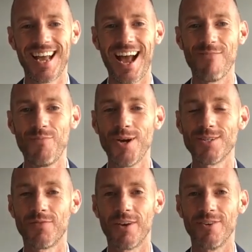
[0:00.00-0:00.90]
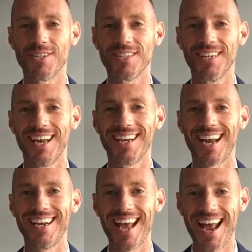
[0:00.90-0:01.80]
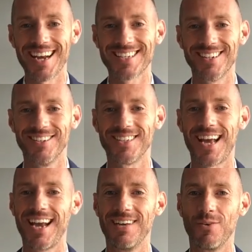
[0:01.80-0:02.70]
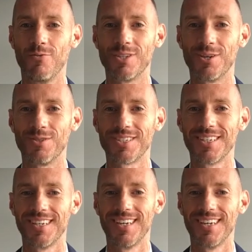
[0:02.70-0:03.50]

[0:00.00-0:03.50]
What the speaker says: have perseverance and gain excellent A-level results.